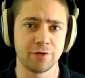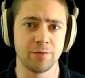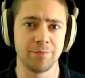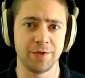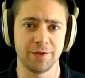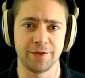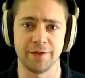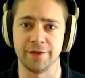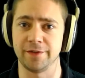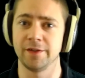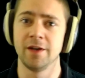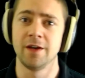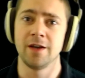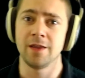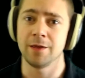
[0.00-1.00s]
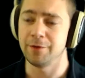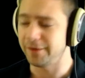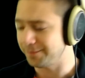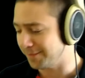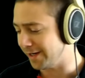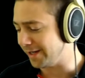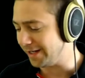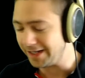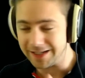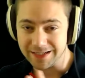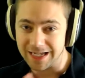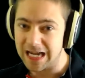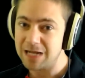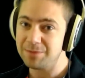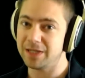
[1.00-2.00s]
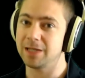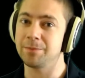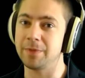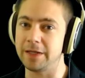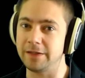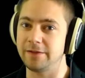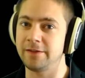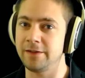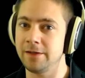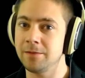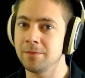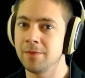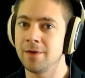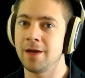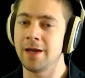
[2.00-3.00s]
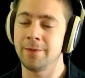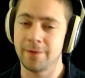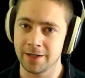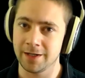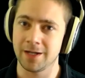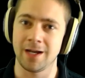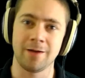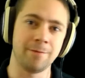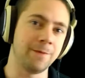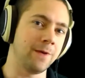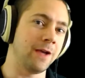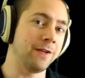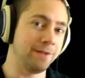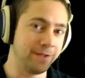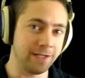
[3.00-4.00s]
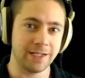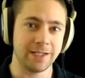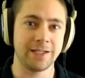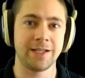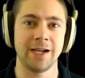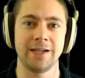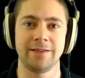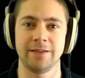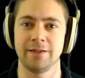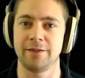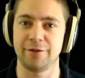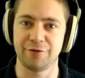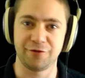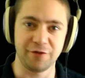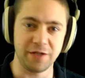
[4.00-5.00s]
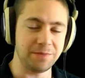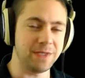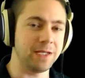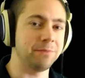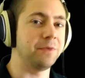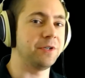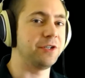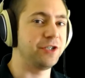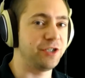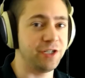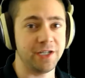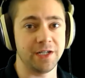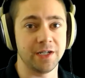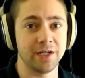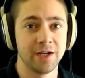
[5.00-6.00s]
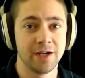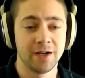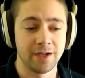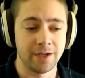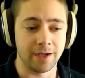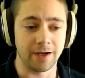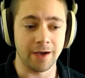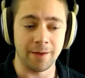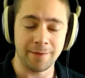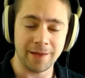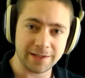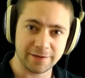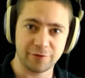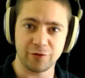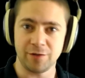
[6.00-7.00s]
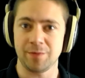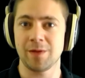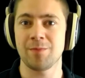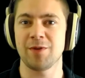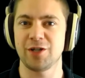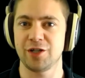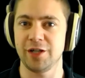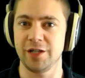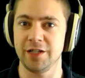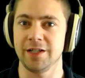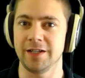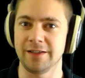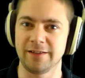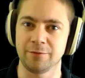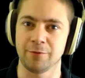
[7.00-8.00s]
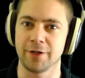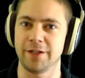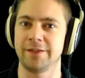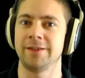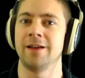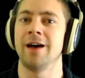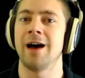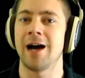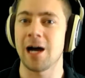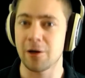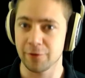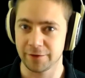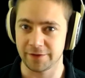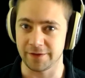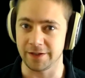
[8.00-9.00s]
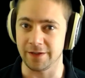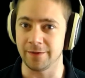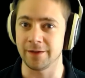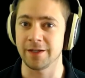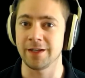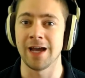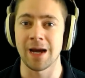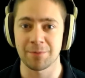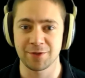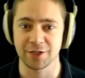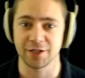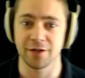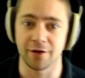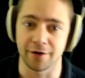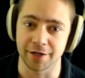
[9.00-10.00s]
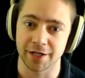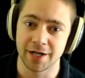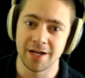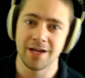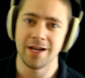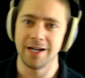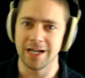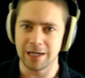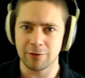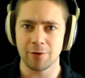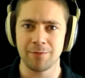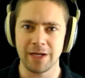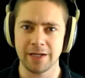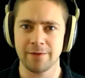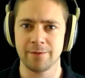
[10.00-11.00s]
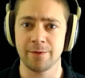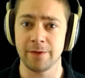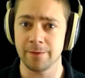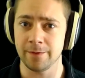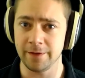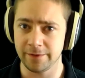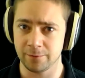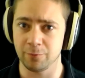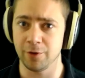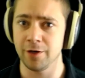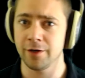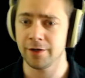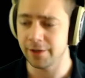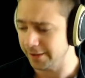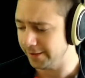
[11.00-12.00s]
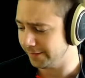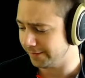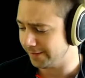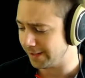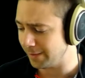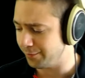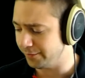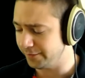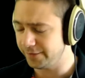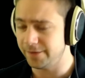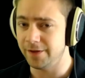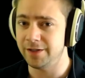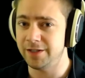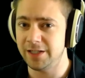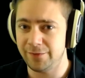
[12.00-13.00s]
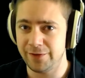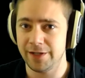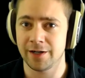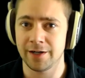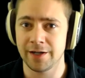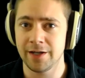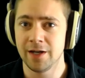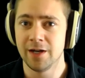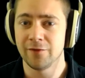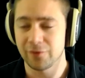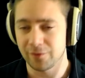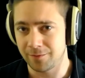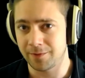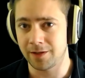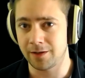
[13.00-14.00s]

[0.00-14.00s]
computers. There is my gaming PC, and then I have a dedicated streaming machine. And that streaming machine is what is housing the capture card. And how I make this work is that I put the DVI from